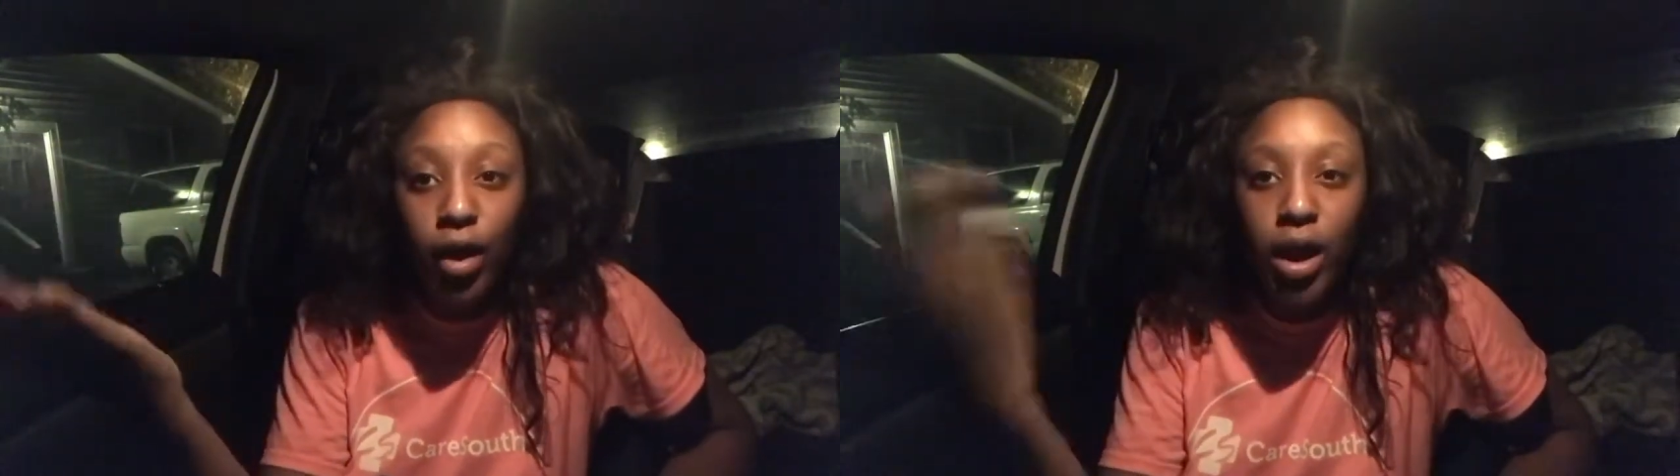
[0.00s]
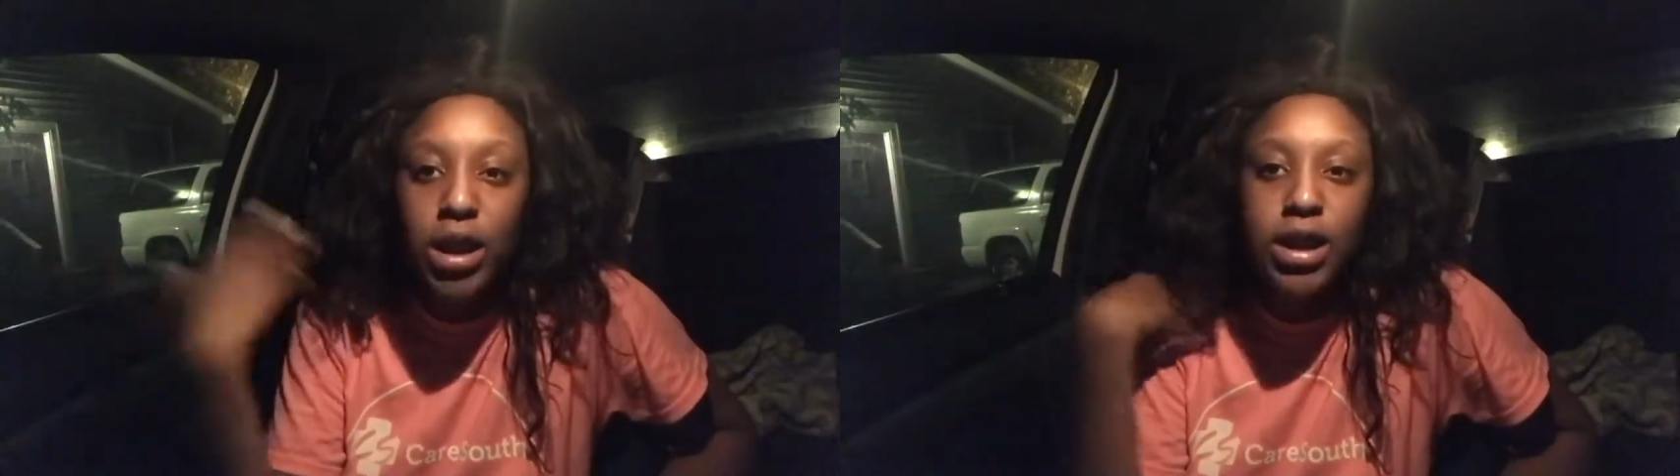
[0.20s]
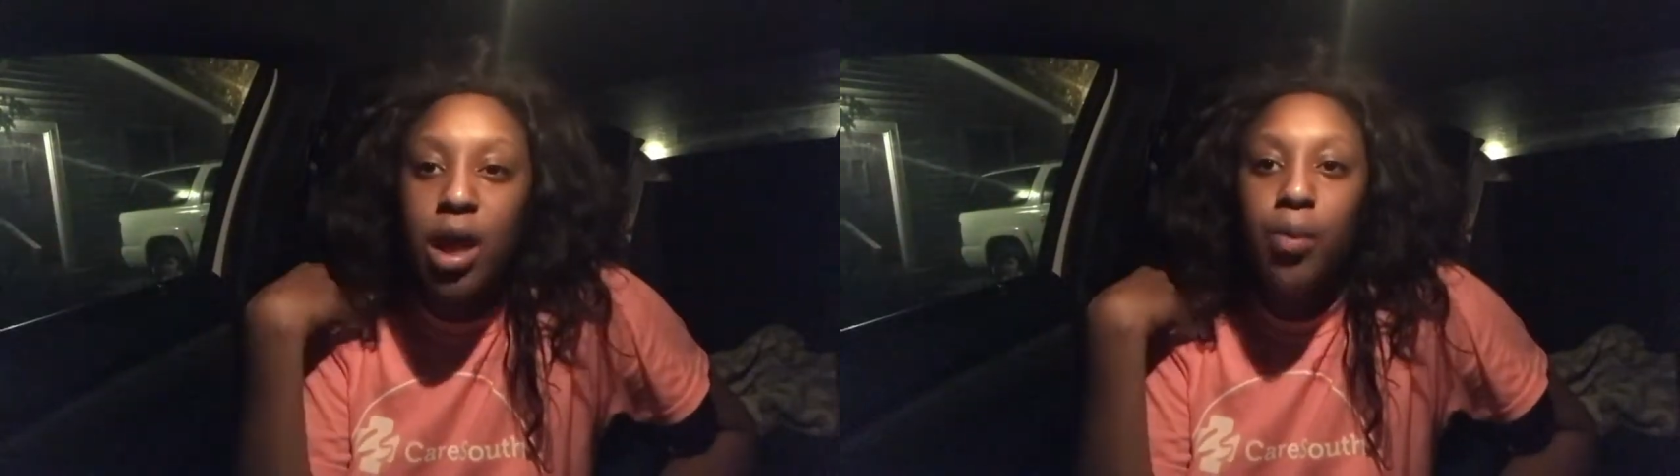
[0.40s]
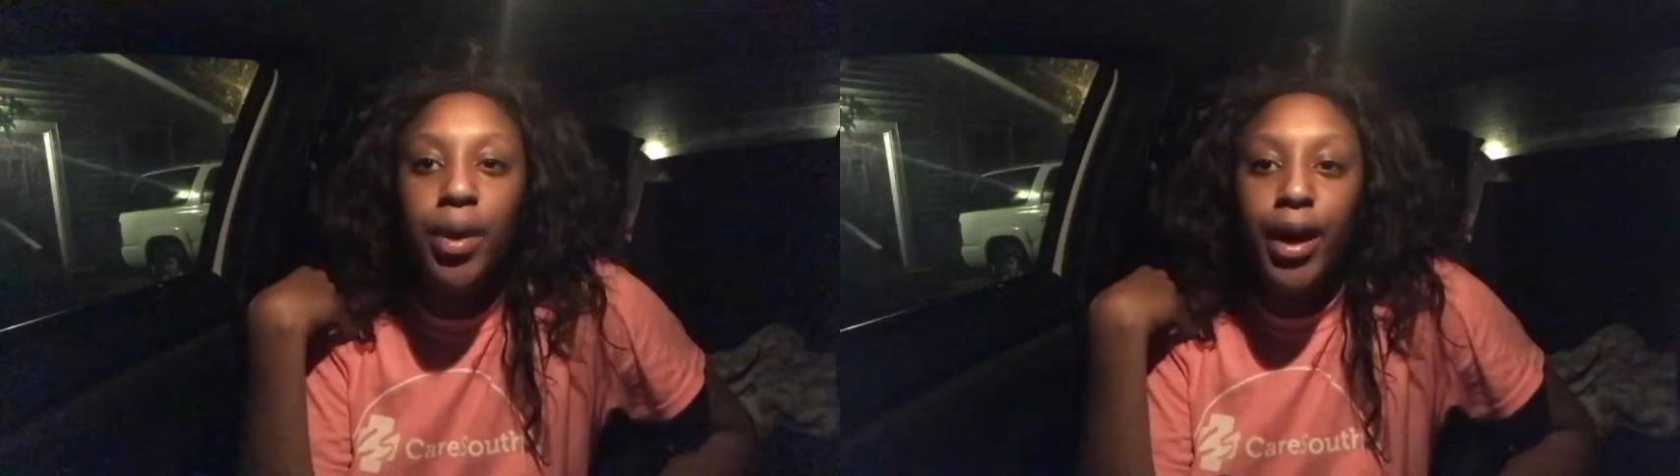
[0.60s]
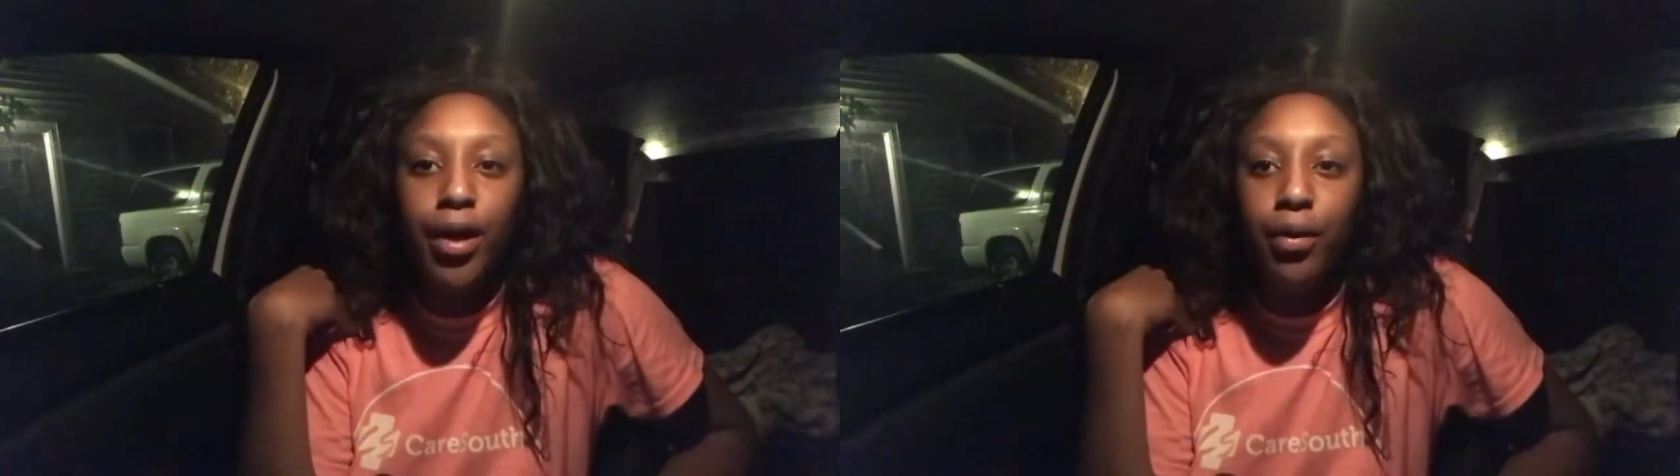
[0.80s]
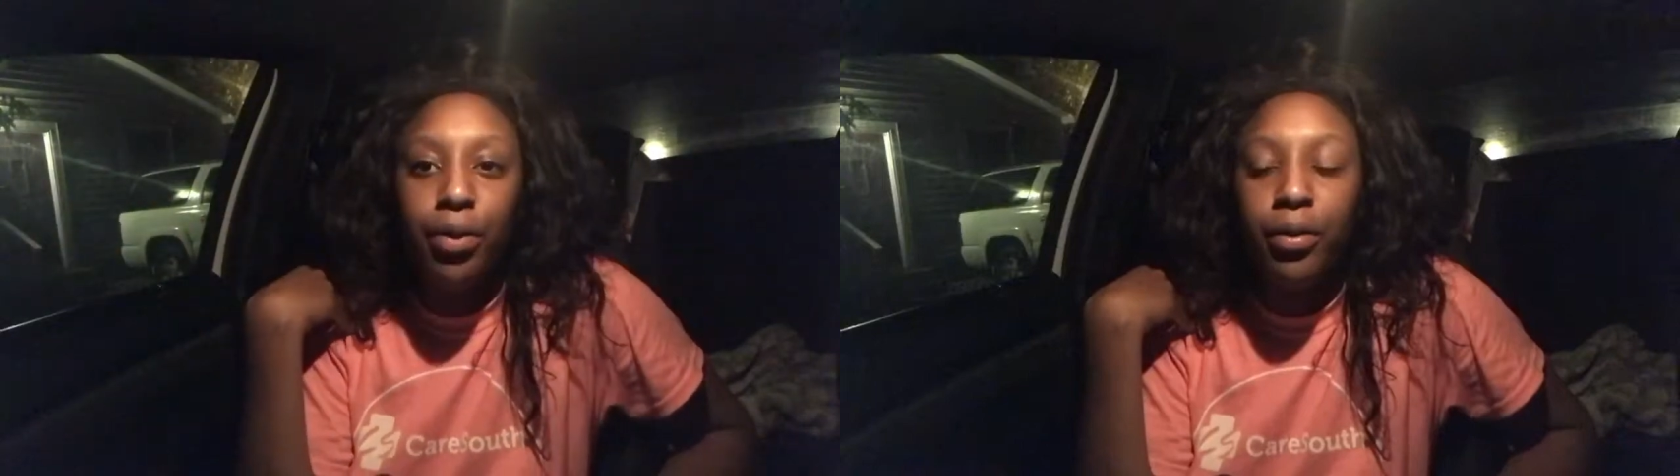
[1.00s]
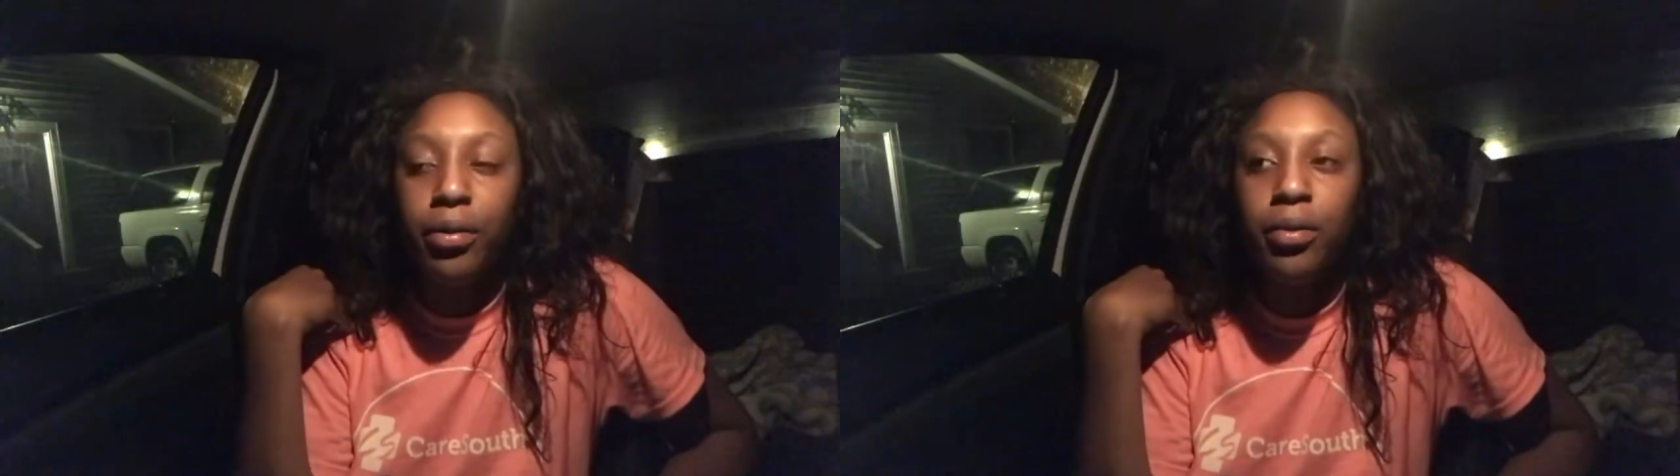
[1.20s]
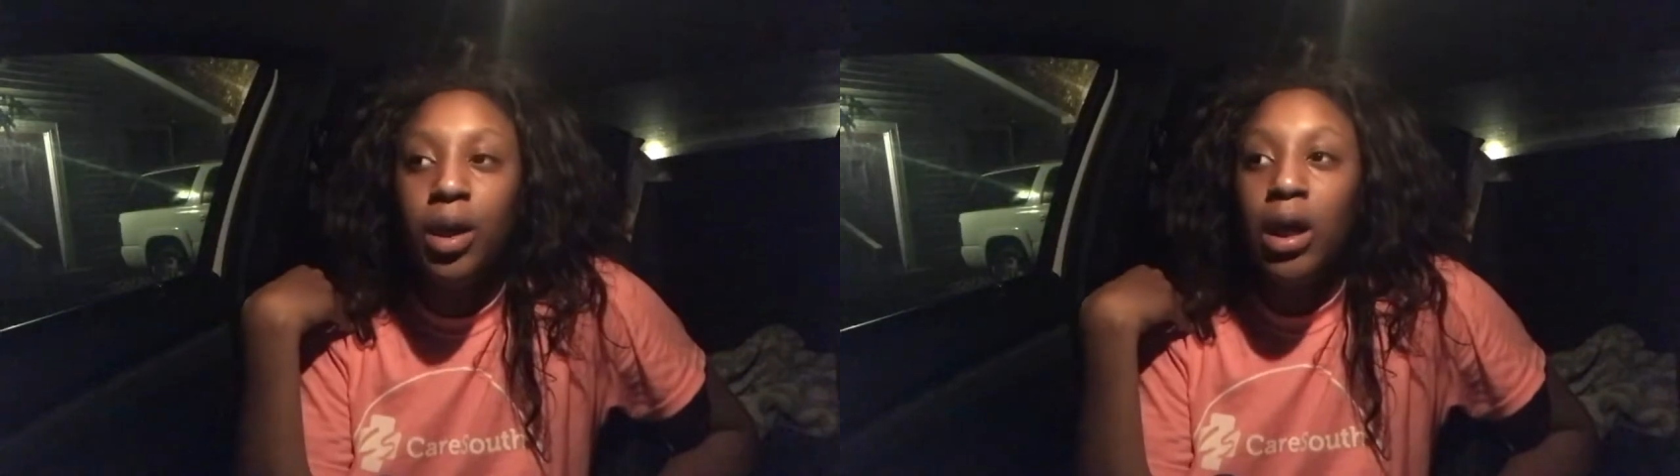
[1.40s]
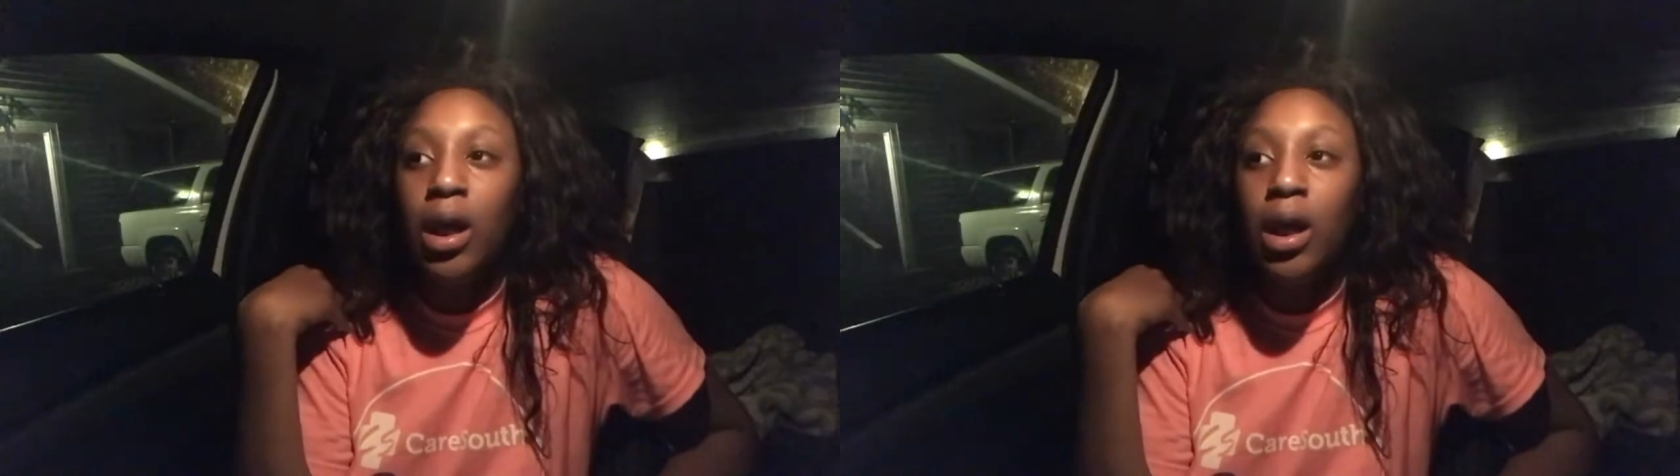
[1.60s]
understand what I go through.